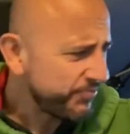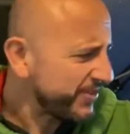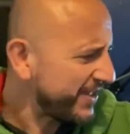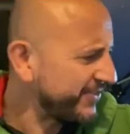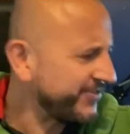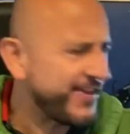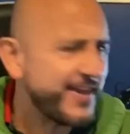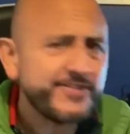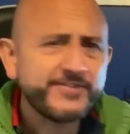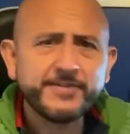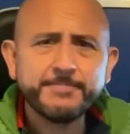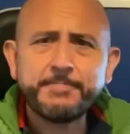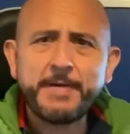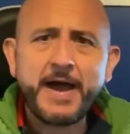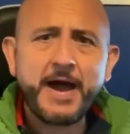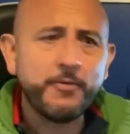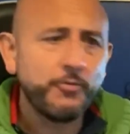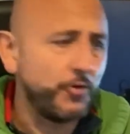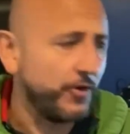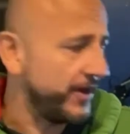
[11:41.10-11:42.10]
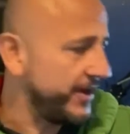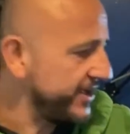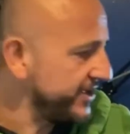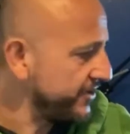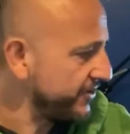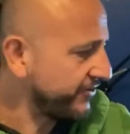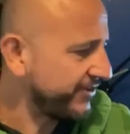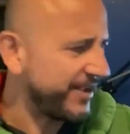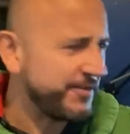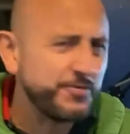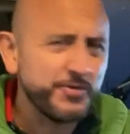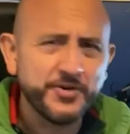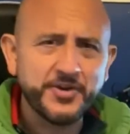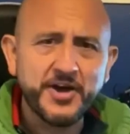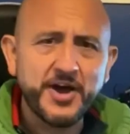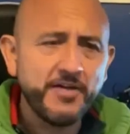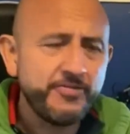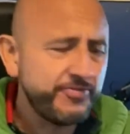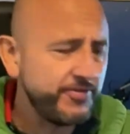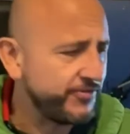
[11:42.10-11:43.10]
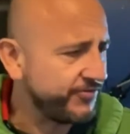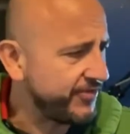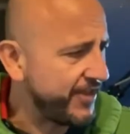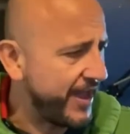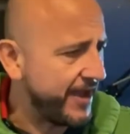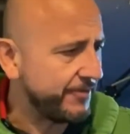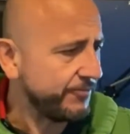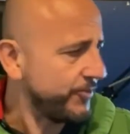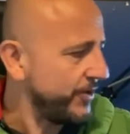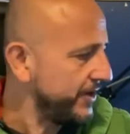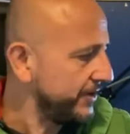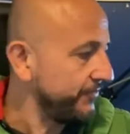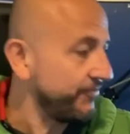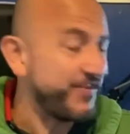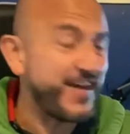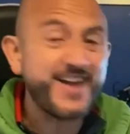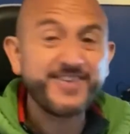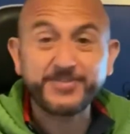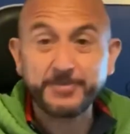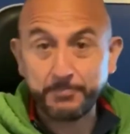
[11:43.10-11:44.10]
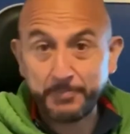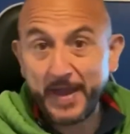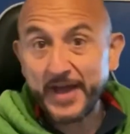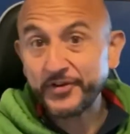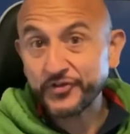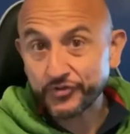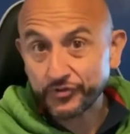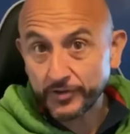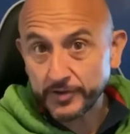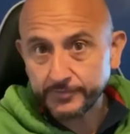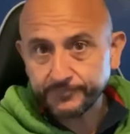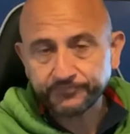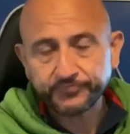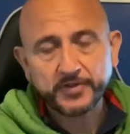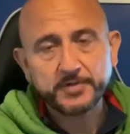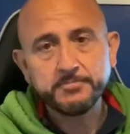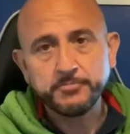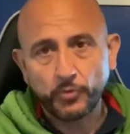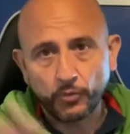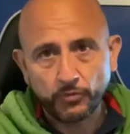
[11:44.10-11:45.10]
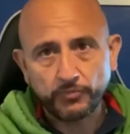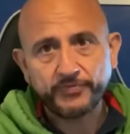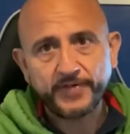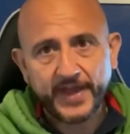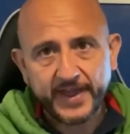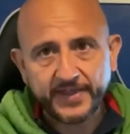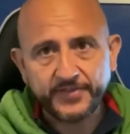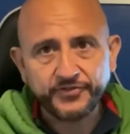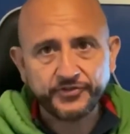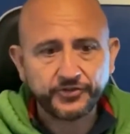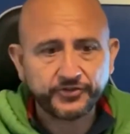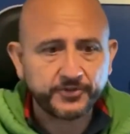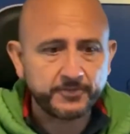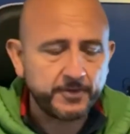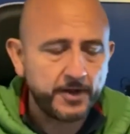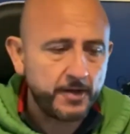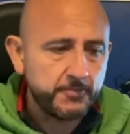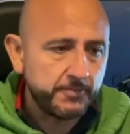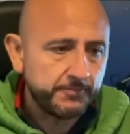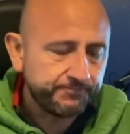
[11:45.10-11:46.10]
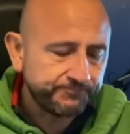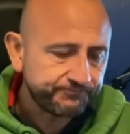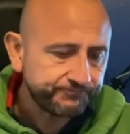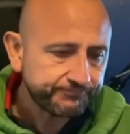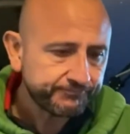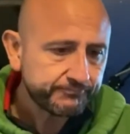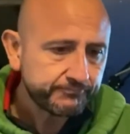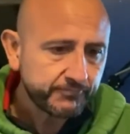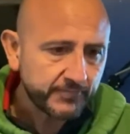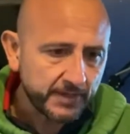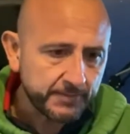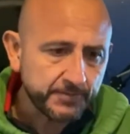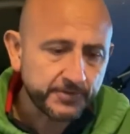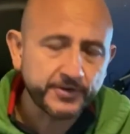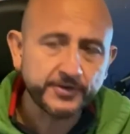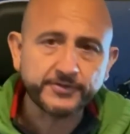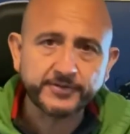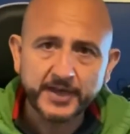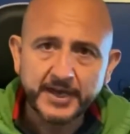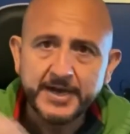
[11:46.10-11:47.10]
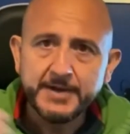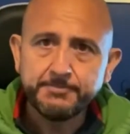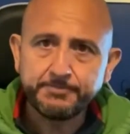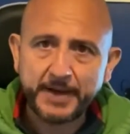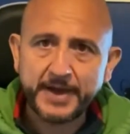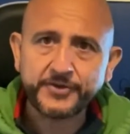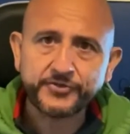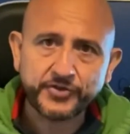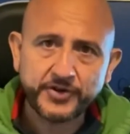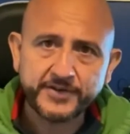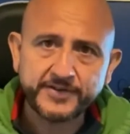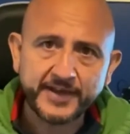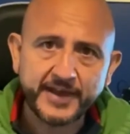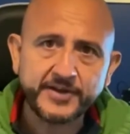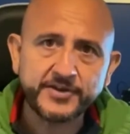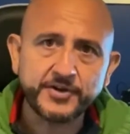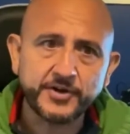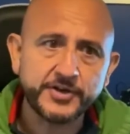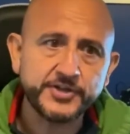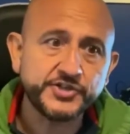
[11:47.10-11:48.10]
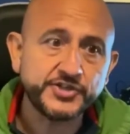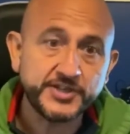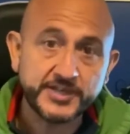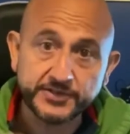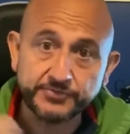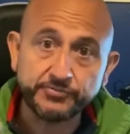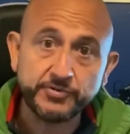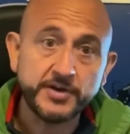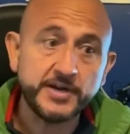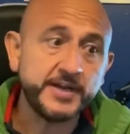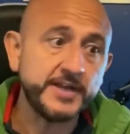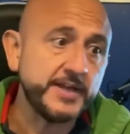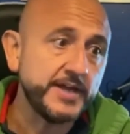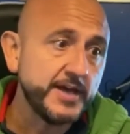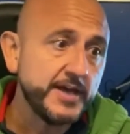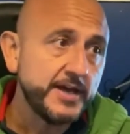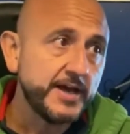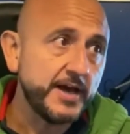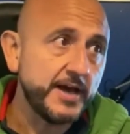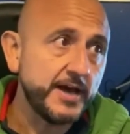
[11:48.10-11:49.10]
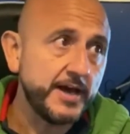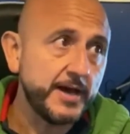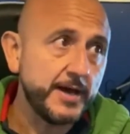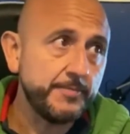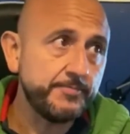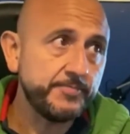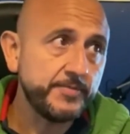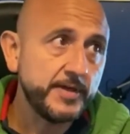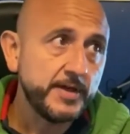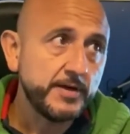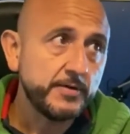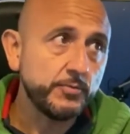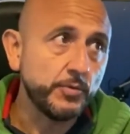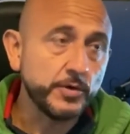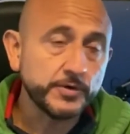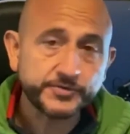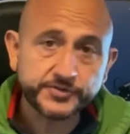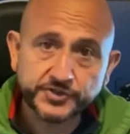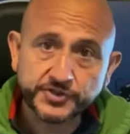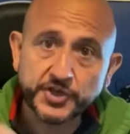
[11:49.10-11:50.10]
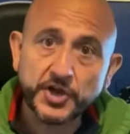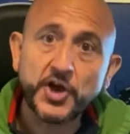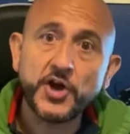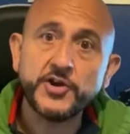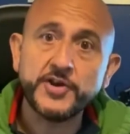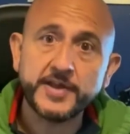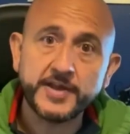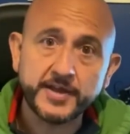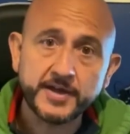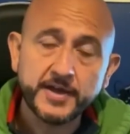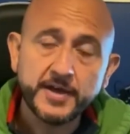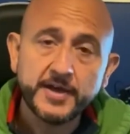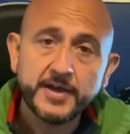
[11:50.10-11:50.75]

Tesla Powerwall, I hear you say, what on earth is that? Well, that's a battery. More of that in just a moment, because battery technology is really what's turning